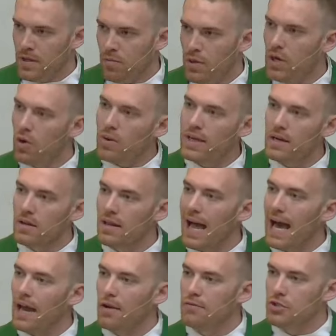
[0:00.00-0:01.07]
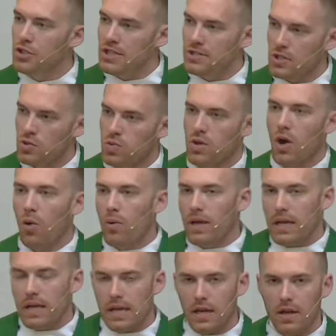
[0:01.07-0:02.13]
We don't get a lot of Jesus going
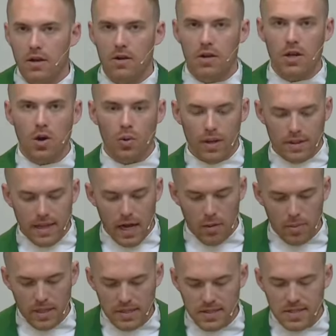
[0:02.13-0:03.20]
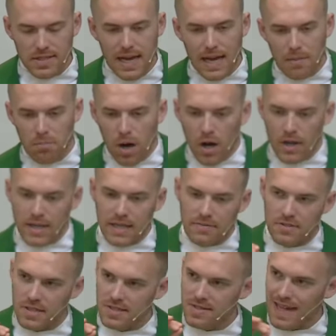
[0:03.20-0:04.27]
here and going there, but instead, Mark
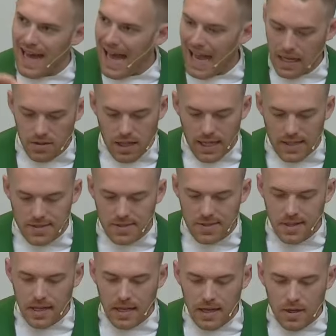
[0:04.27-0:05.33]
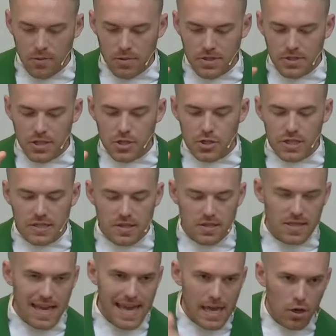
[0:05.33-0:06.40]
gives us the highlights. We see
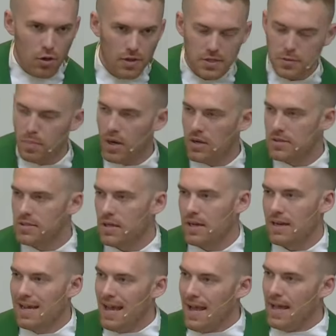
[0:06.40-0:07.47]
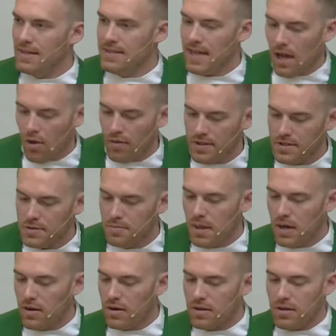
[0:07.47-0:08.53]
Jesus heal this person and tell this
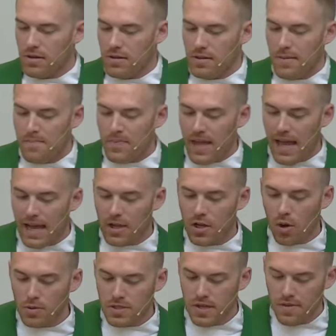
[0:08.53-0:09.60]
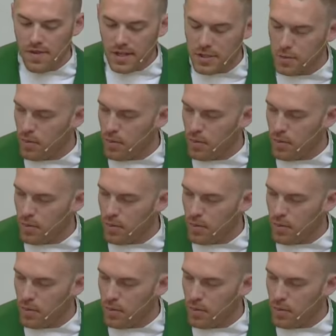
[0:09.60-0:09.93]
miracle and go to this